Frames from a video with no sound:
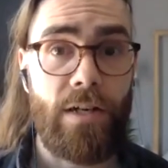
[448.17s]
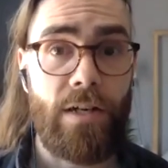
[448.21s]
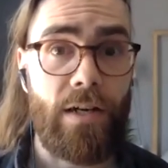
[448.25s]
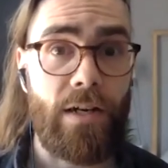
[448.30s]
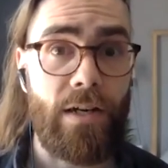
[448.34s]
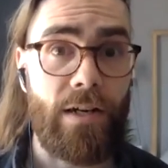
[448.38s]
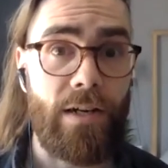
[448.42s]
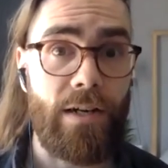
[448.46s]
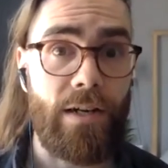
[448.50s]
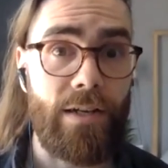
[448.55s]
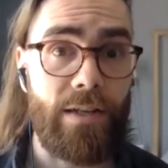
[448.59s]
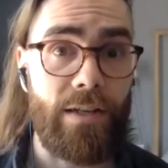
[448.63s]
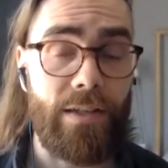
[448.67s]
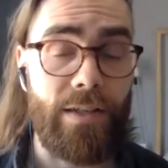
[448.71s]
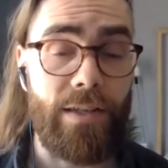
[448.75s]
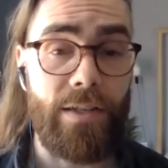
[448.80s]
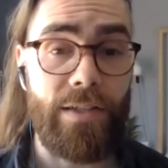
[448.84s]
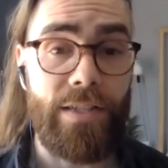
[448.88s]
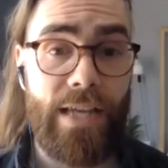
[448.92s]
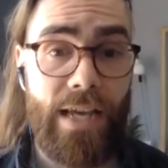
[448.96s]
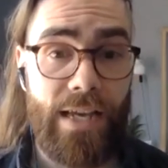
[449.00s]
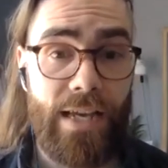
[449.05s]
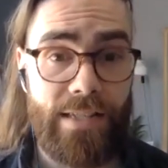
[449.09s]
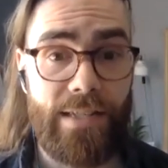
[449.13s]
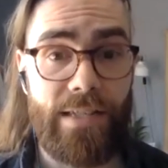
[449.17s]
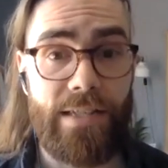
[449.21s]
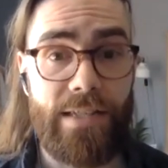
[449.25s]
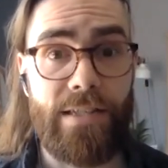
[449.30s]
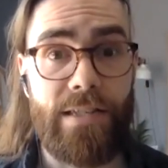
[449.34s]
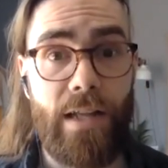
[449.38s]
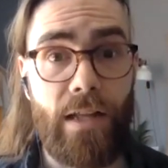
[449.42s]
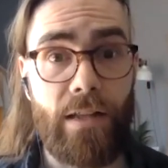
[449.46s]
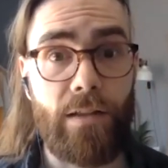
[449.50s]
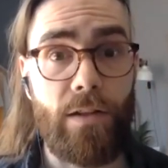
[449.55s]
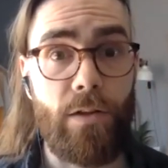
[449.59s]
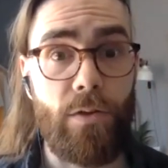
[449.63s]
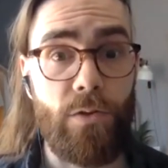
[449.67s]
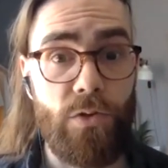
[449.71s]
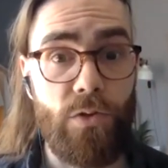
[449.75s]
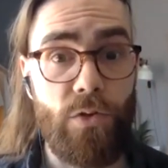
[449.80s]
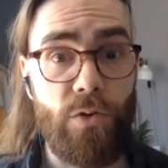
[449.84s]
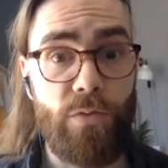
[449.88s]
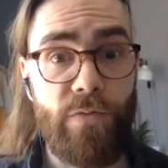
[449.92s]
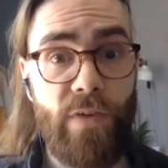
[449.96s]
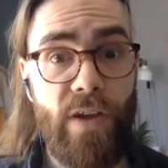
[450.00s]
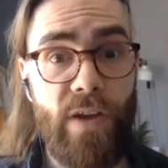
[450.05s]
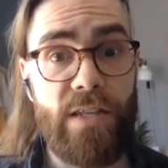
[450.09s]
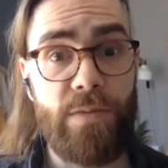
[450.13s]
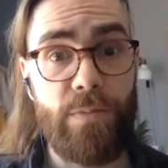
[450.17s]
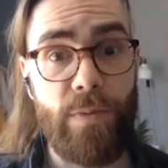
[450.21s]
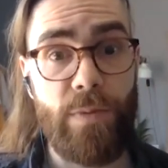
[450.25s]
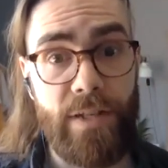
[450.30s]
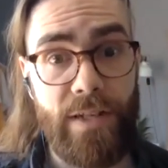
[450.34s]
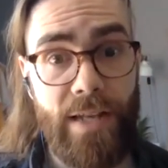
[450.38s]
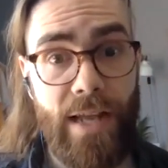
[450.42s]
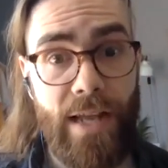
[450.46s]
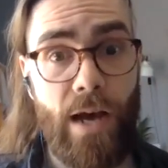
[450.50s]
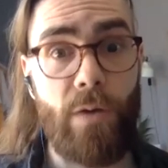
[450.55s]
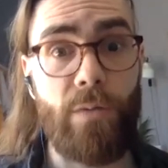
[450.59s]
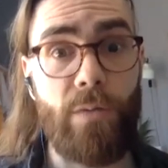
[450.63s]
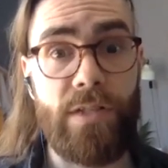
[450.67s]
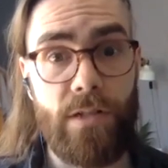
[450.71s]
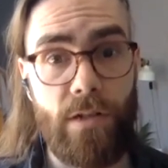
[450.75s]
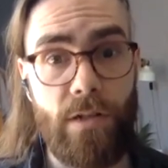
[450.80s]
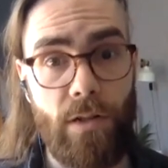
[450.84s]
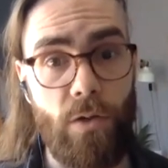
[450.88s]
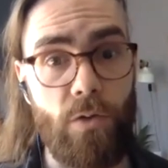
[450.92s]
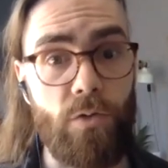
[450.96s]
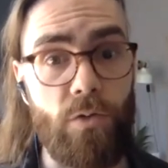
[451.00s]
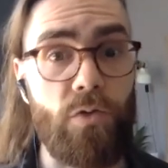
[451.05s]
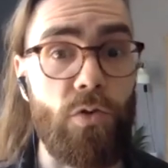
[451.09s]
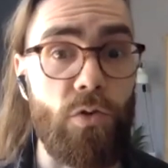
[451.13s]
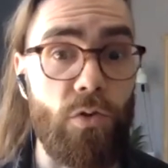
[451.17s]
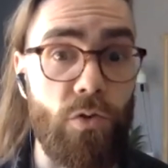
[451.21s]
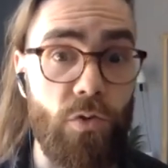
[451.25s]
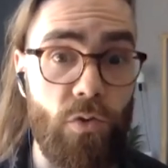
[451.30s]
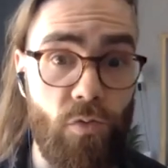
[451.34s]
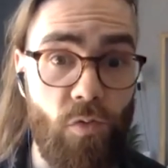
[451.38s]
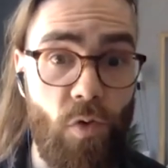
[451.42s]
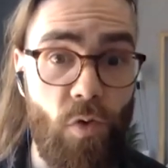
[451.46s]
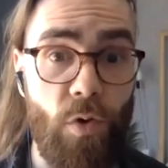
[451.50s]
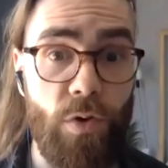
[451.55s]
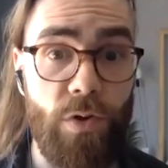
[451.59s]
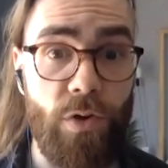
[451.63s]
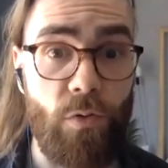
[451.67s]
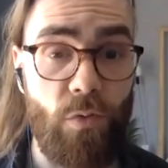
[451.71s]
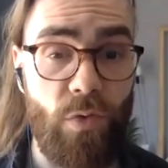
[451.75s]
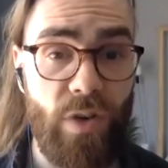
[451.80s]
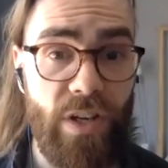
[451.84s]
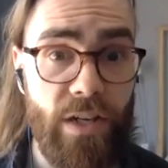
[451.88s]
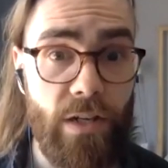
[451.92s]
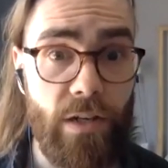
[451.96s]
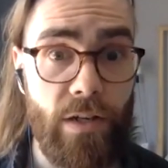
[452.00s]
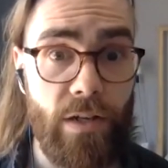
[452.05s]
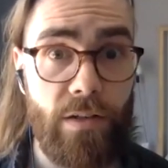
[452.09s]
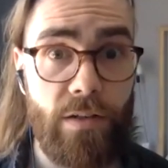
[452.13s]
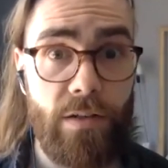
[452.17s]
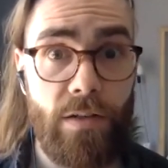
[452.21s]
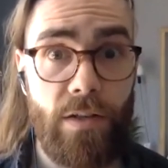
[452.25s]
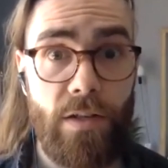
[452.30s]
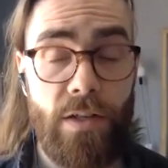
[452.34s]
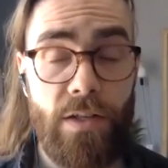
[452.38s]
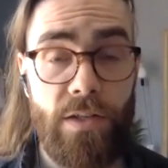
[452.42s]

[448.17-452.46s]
Uh, yes, it's not close to your face, but now it's close to your groin area.